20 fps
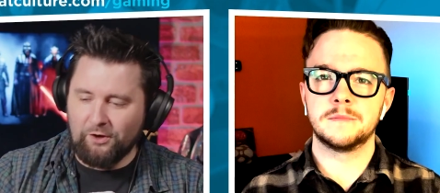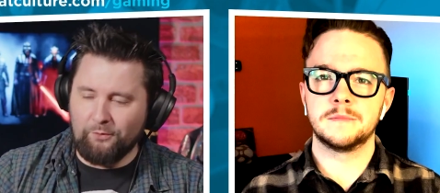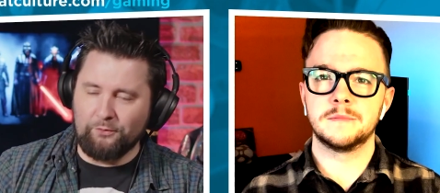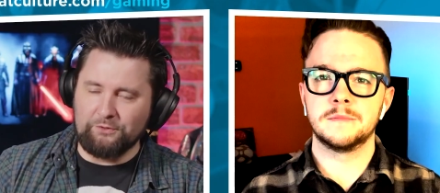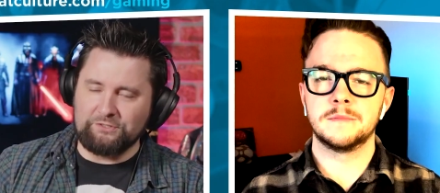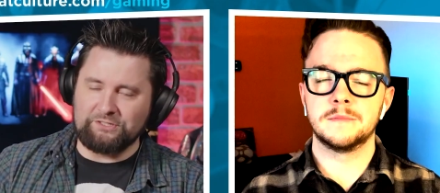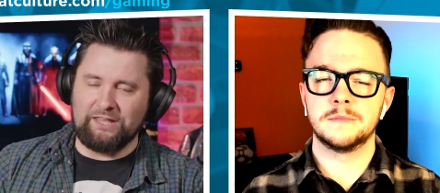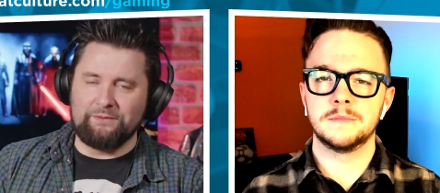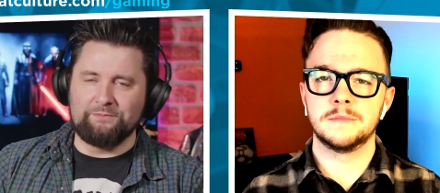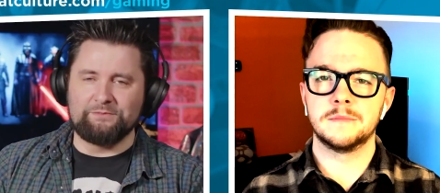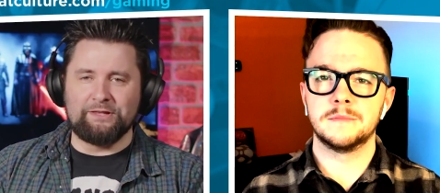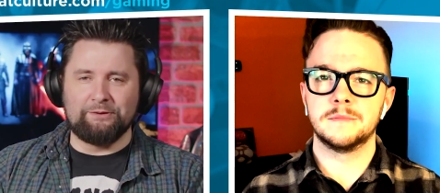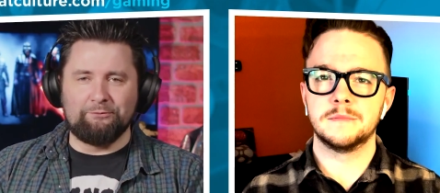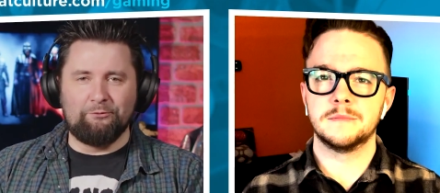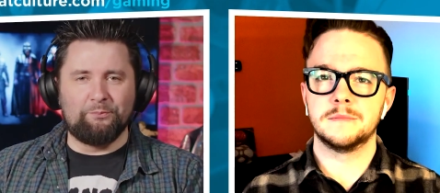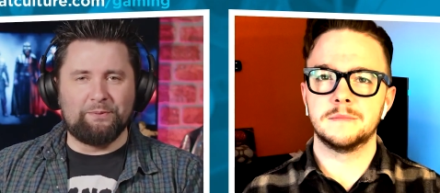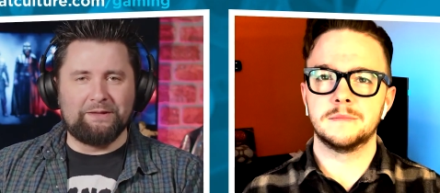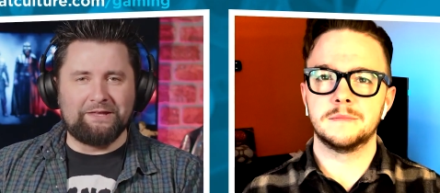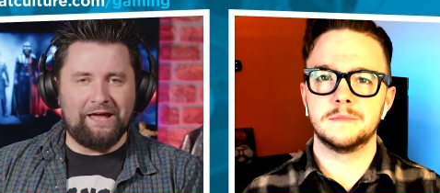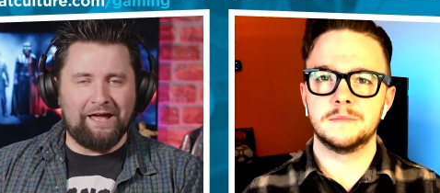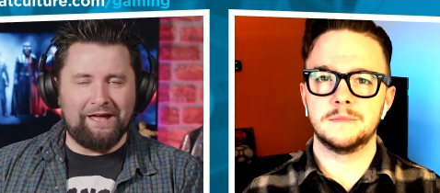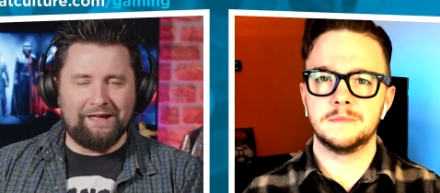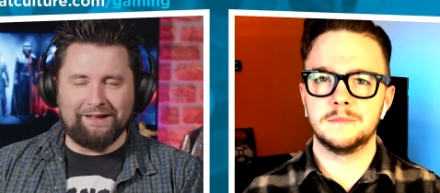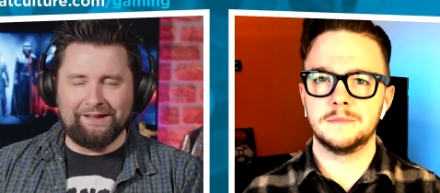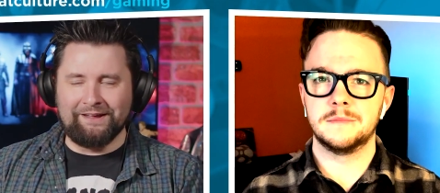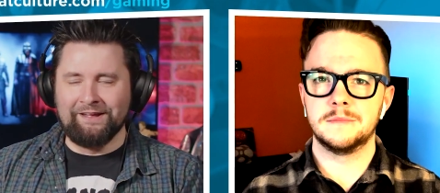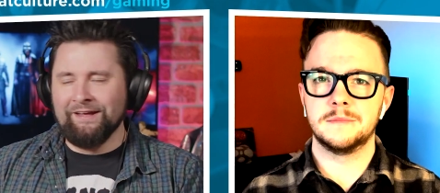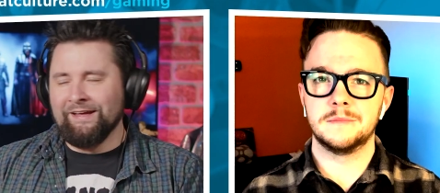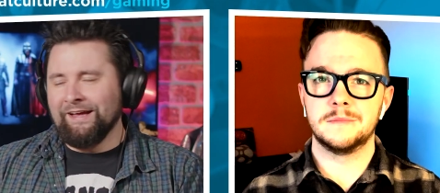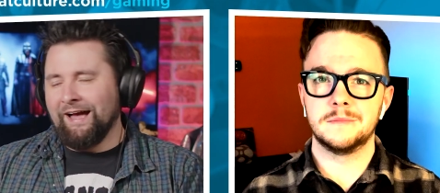Speaker 1: Wars games that we'll be
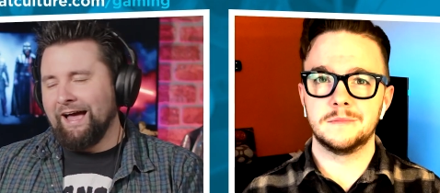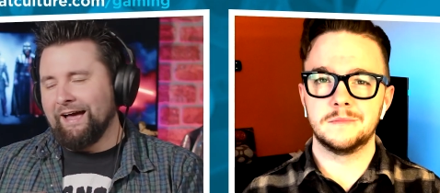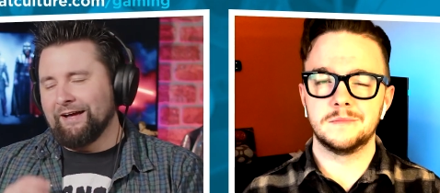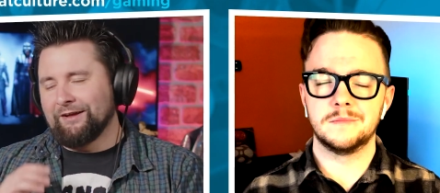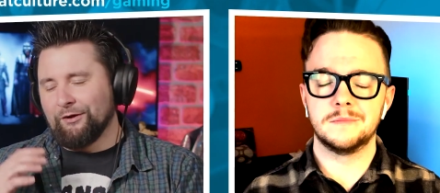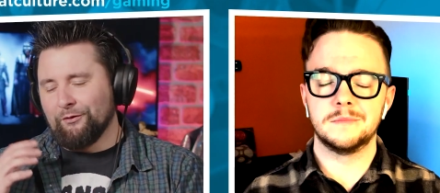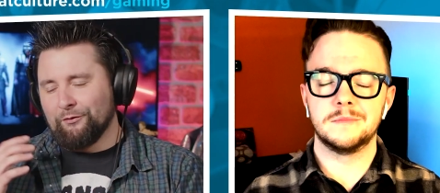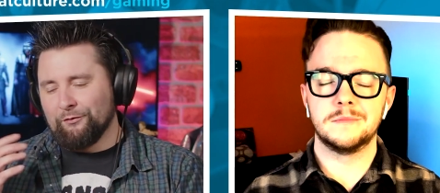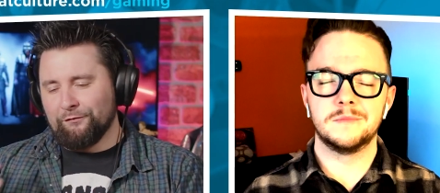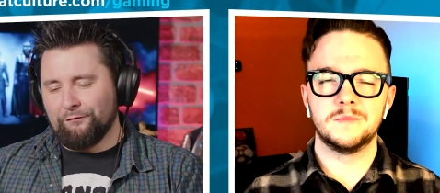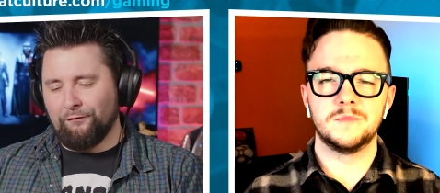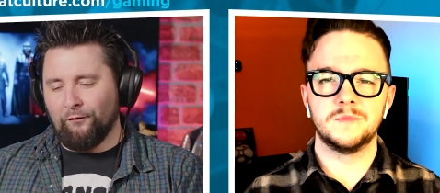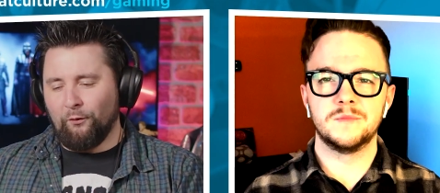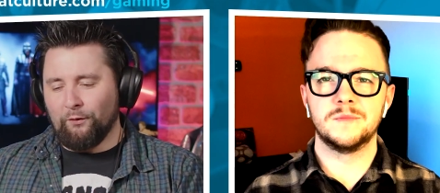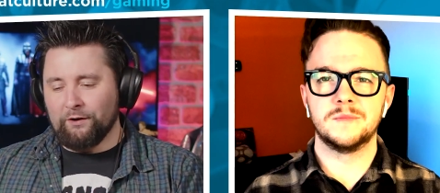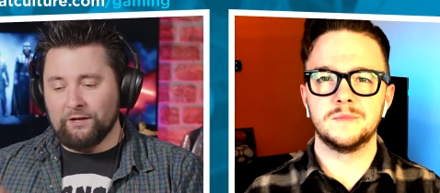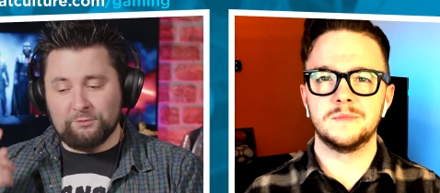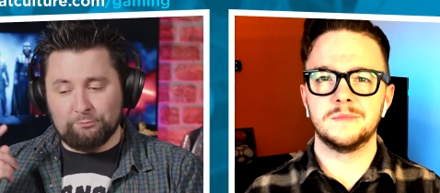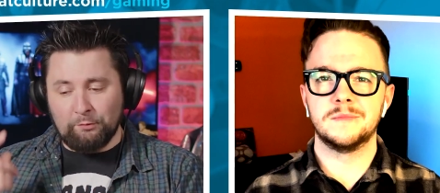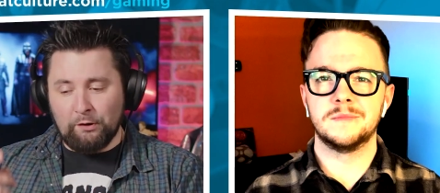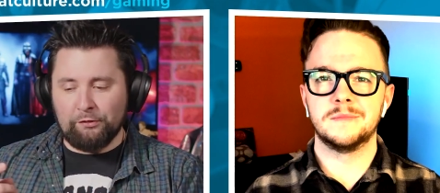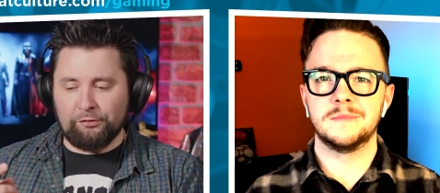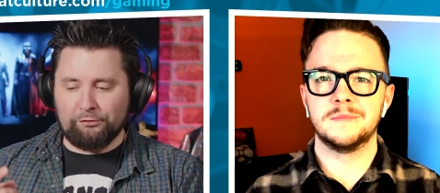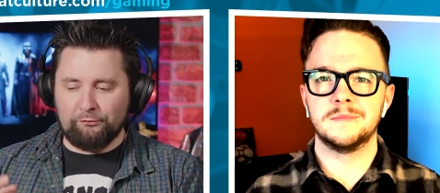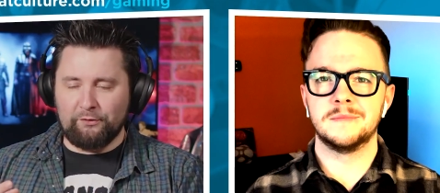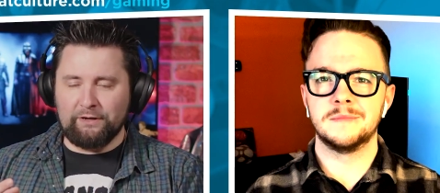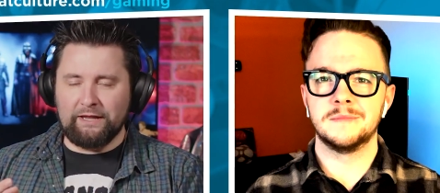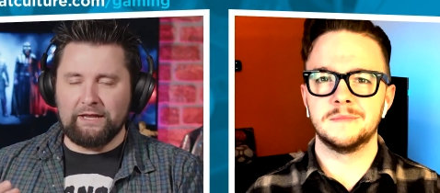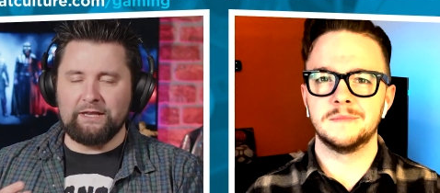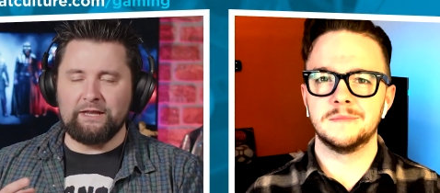getting uh, going forward. It's worth
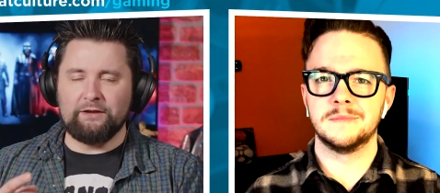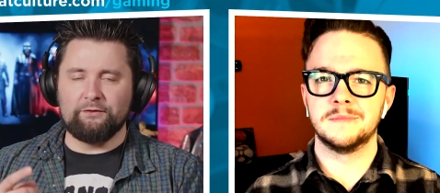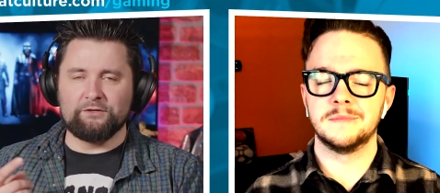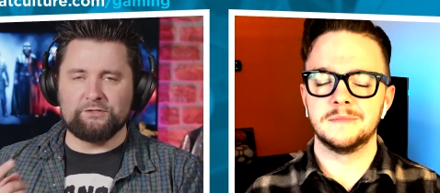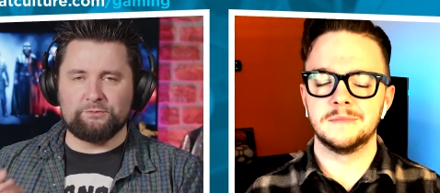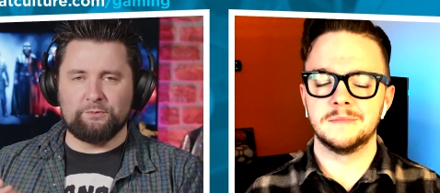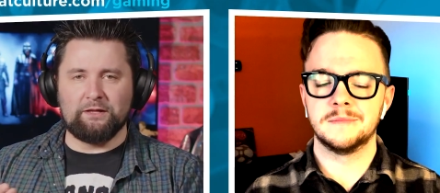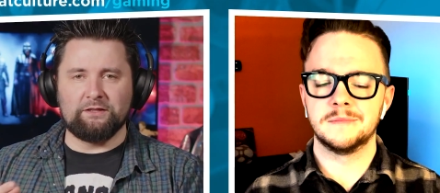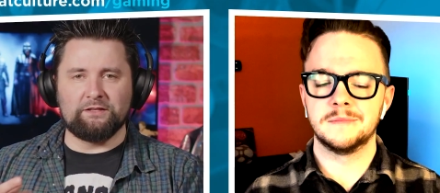throwing in here as well